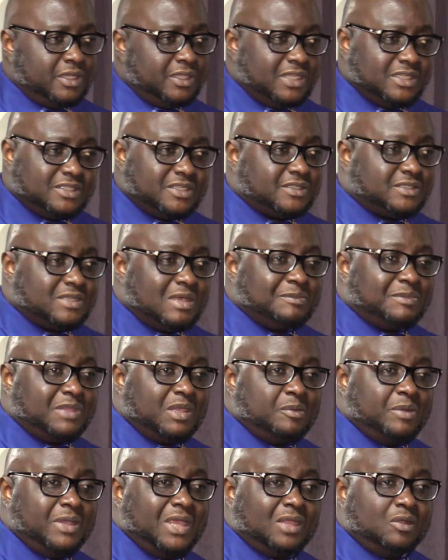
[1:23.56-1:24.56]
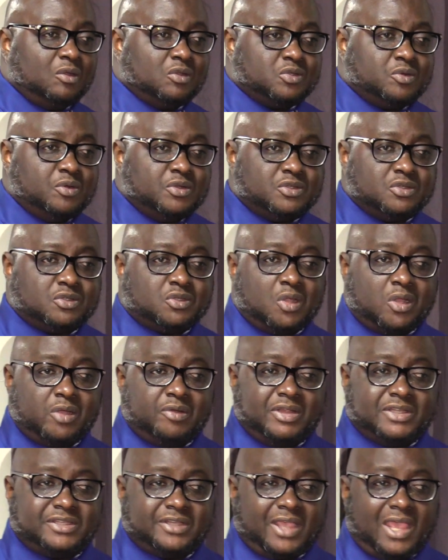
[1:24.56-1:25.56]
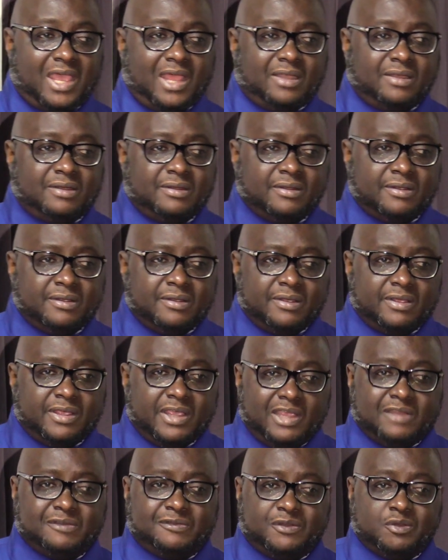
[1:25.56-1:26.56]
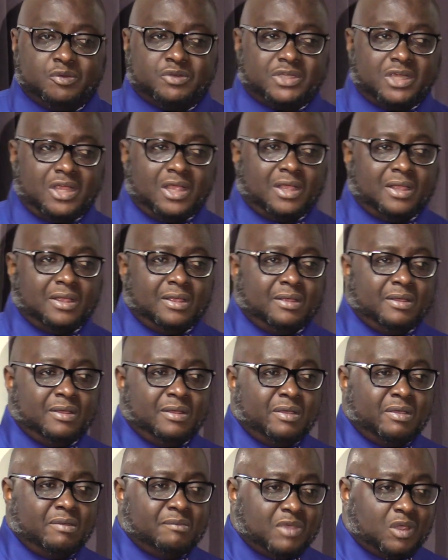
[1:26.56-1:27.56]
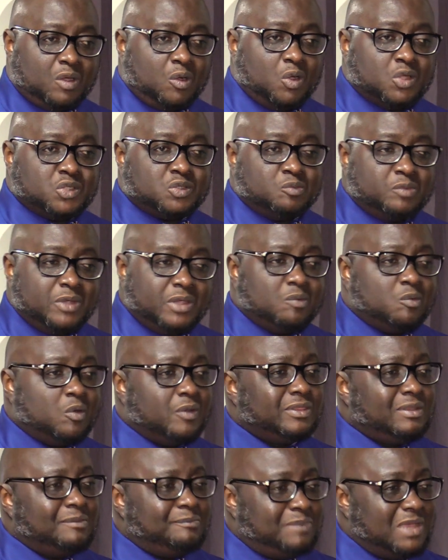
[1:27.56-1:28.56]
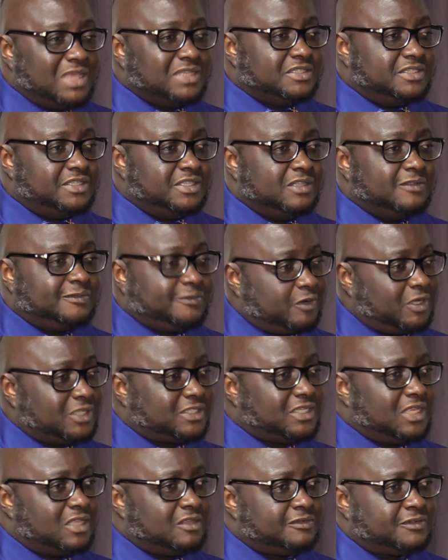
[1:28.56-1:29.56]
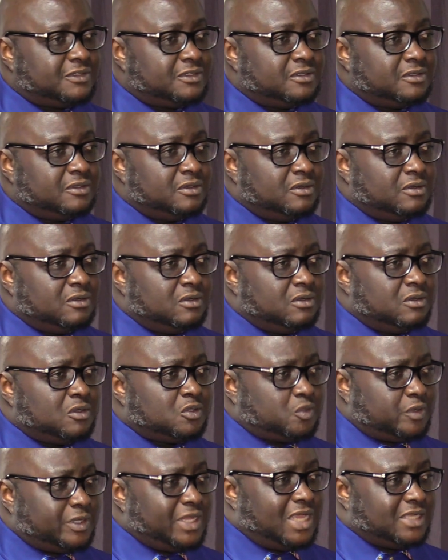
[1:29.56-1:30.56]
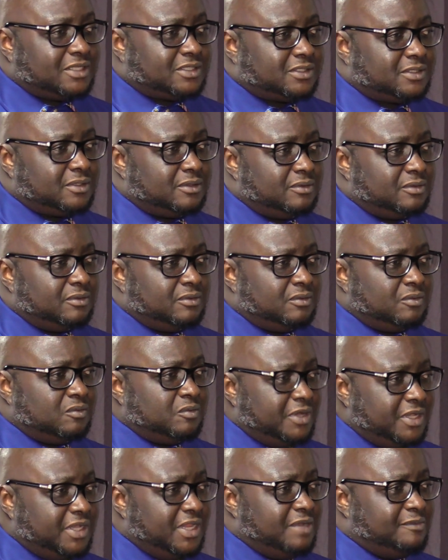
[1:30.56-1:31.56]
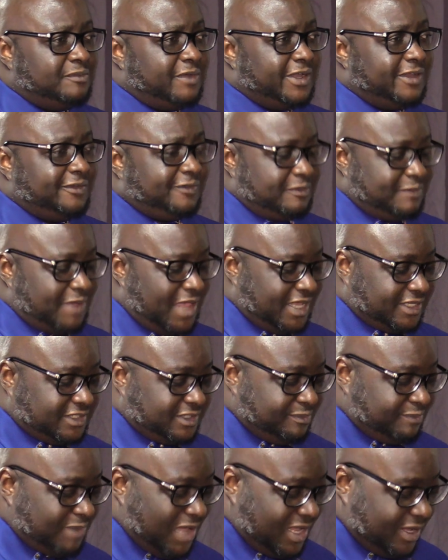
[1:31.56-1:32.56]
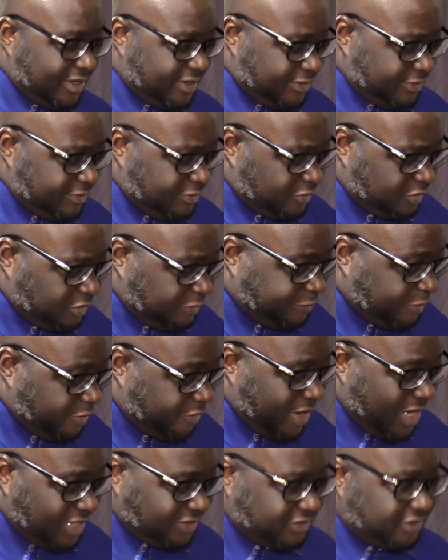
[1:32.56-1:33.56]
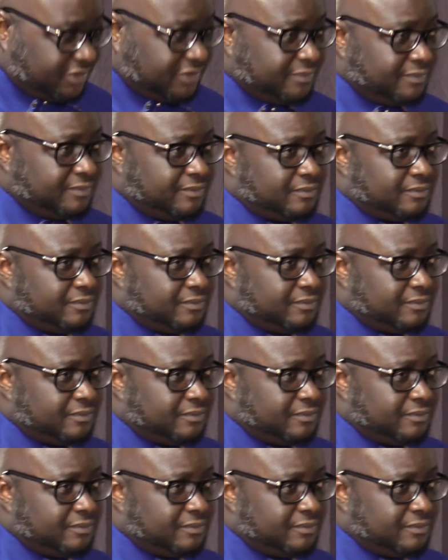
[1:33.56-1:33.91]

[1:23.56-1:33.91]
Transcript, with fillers: This is something we are not going to tolerate again in future because we want the best deal for ourselves. So yes, we need money from Exim Bank to progress.